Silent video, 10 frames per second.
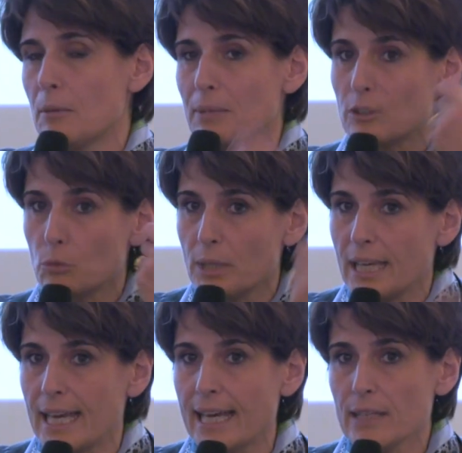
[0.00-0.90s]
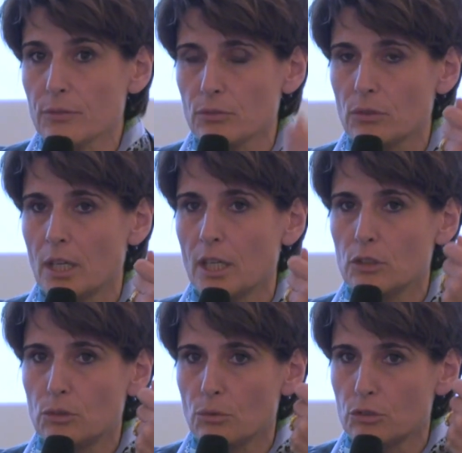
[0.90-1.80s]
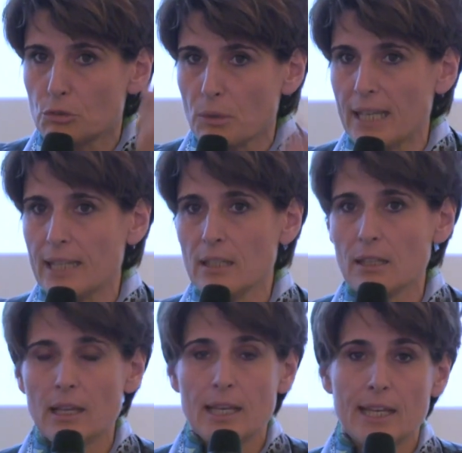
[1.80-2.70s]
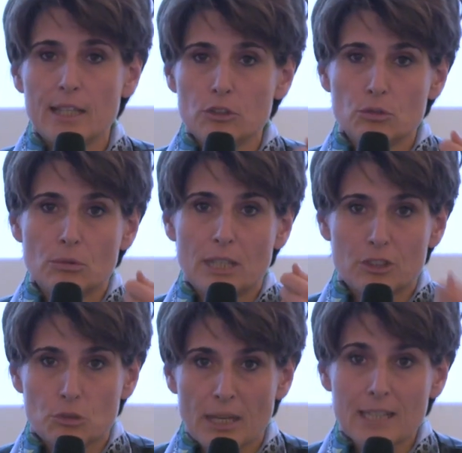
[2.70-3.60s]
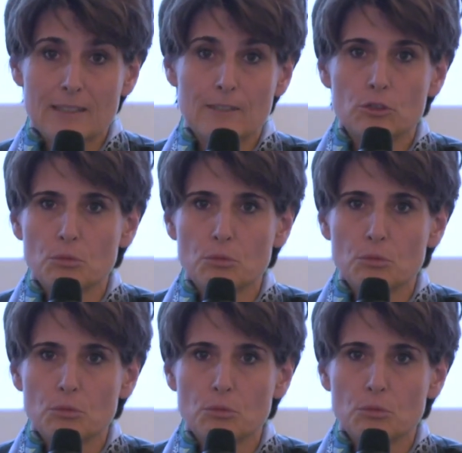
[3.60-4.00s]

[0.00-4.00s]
But we have to train and to attract and to